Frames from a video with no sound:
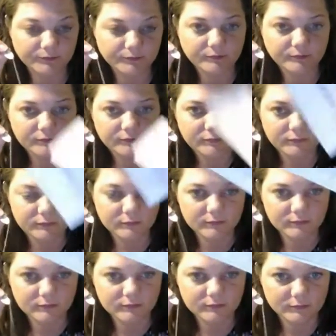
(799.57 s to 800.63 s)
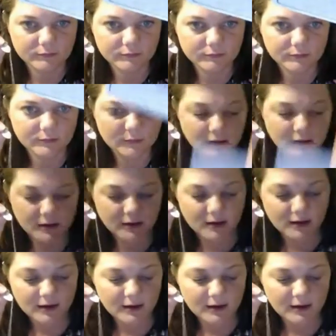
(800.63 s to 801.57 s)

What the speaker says: [no speech]